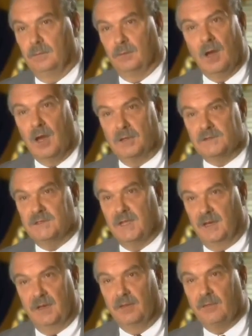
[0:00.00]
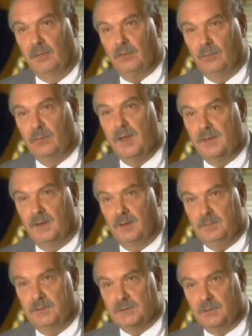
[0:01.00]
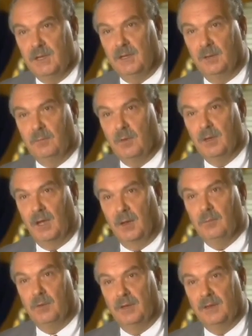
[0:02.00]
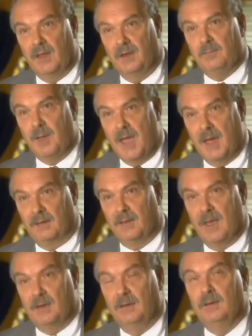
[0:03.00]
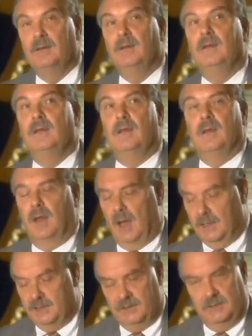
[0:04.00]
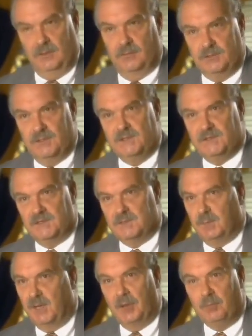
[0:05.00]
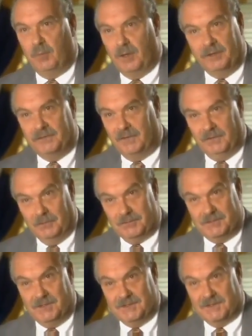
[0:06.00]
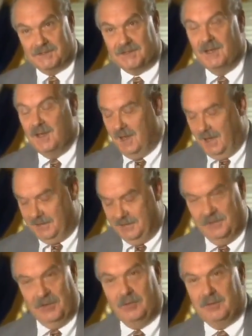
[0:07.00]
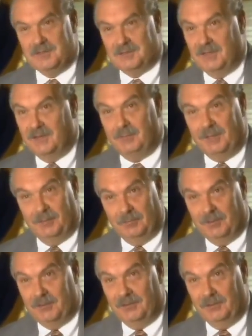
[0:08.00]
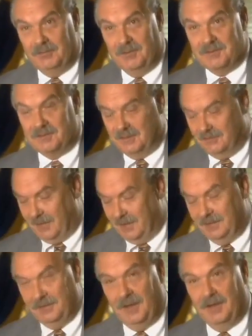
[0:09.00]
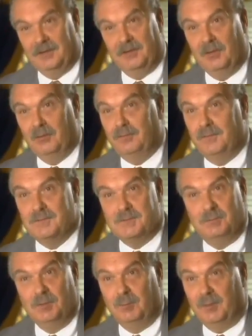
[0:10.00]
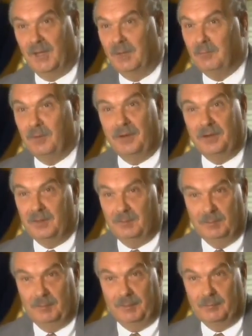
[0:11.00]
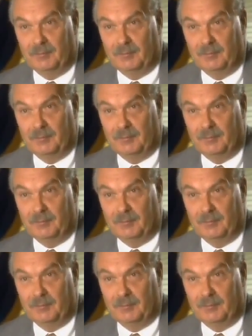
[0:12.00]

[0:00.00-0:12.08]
lost, that I'd thrown away, that I'd betrayed. I wanted that back. That I didn't know Jesus, but I wanted to know Jesus. I didn't know His love, but I wanted to know His love. I didn't know if He was real, but I wanted Him to be